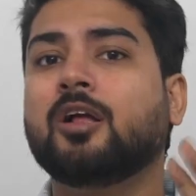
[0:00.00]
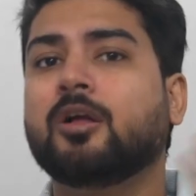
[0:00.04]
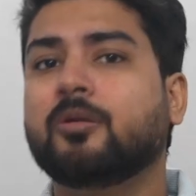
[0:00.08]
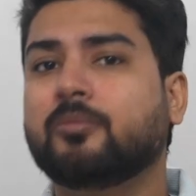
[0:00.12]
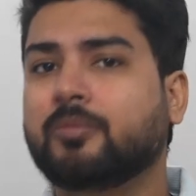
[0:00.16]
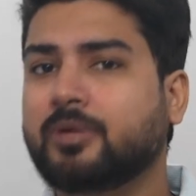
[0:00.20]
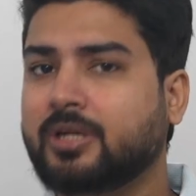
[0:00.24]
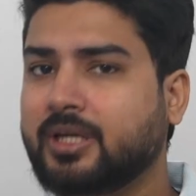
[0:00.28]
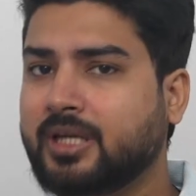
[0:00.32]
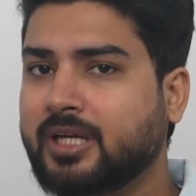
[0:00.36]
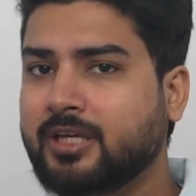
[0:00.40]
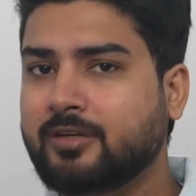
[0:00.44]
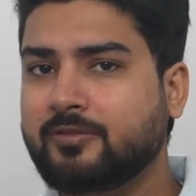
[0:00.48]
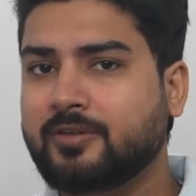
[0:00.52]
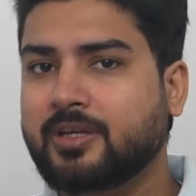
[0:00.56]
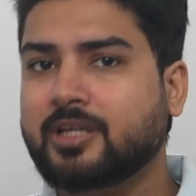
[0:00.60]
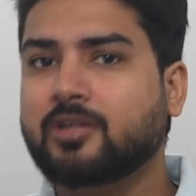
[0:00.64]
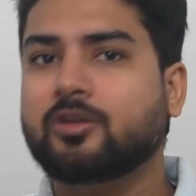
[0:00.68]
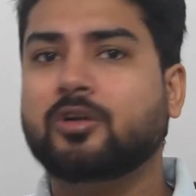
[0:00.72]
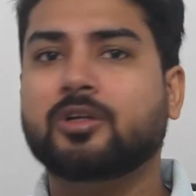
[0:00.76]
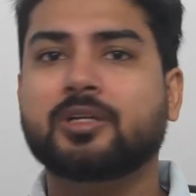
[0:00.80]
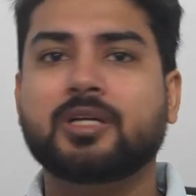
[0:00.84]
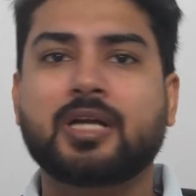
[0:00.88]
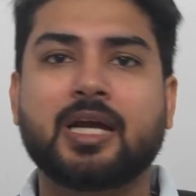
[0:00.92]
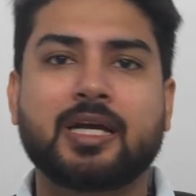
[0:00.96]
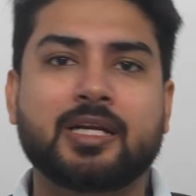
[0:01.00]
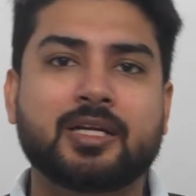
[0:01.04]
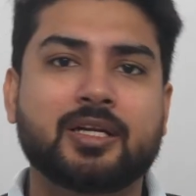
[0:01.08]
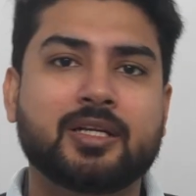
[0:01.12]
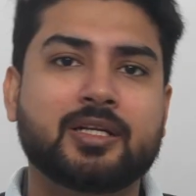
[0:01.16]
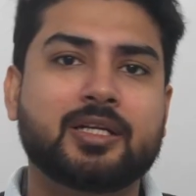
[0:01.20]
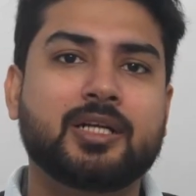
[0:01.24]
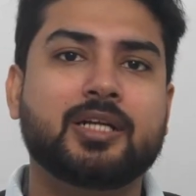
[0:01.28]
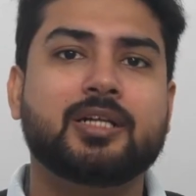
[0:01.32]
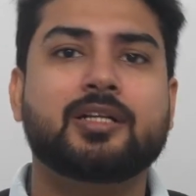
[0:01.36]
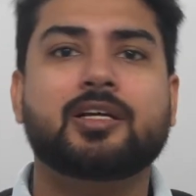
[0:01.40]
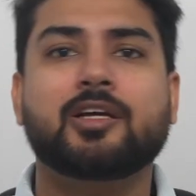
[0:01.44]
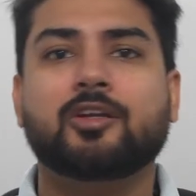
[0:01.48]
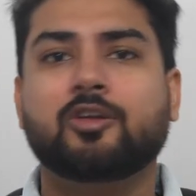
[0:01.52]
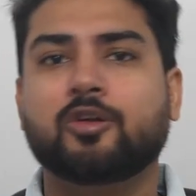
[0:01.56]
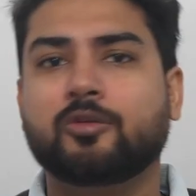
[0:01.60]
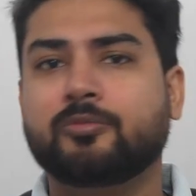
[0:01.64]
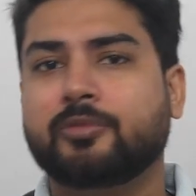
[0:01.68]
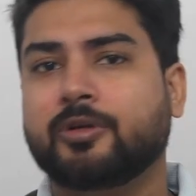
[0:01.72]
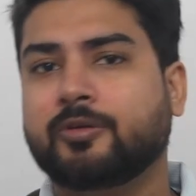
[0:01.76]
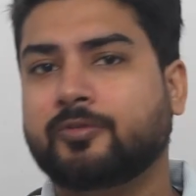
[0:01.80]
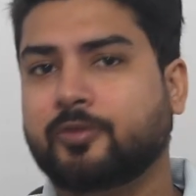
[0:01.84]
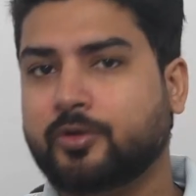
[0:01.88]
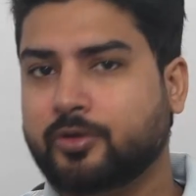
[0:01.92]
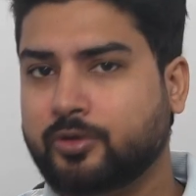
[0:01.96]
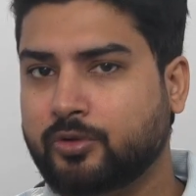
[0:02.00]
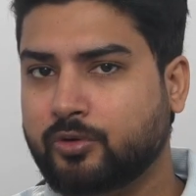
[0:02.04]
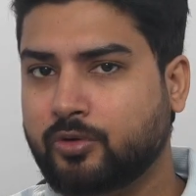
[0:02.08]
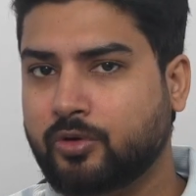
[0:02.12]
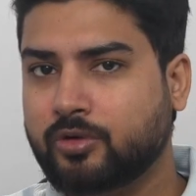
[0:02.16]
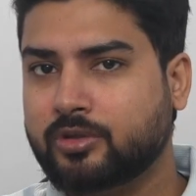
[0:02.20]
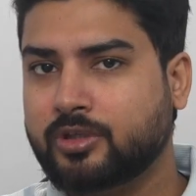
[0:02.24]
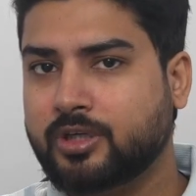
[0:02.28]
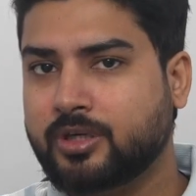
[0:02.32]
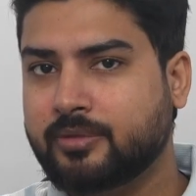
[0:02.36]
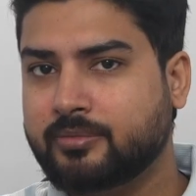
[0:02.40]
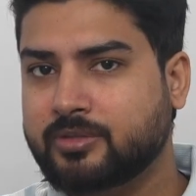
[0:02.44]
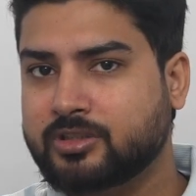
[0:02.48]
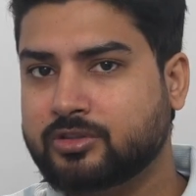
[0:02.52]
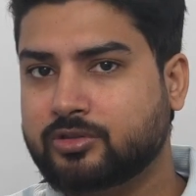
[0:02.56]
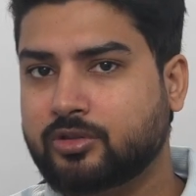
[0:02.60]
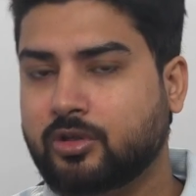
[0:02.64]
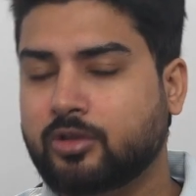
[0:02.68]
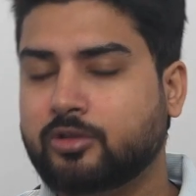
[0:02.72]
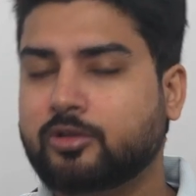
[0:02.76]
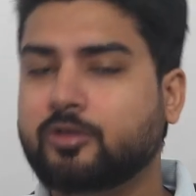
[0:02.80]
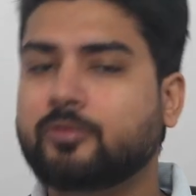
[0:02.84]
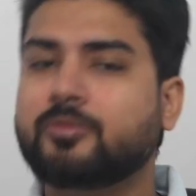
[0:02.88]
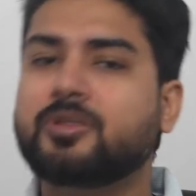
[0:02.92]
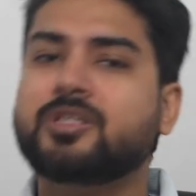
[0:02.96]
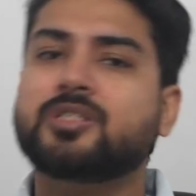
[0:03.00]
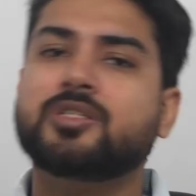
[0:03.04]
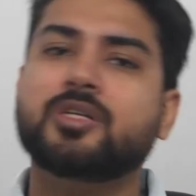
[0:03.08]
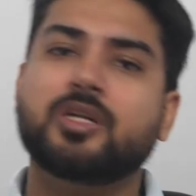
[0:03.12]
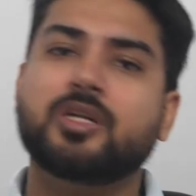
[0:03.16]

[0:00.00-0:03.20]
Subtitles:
But again, we cannot guarantee, it cannot be for 2 or 3 months also, but